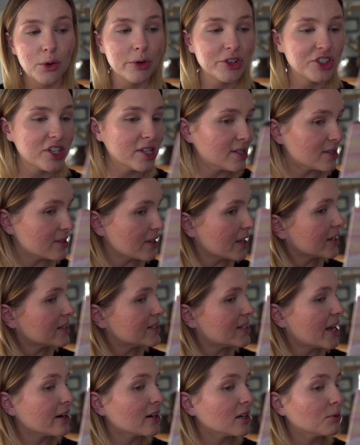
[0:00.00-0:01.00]
which isn't like
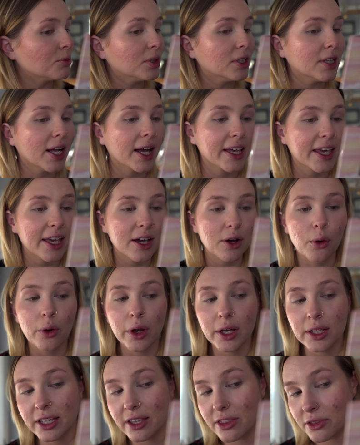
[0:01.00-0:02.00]
terrible. I get
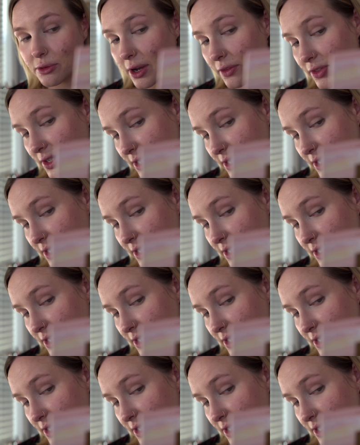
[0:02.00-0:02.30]
oily throughout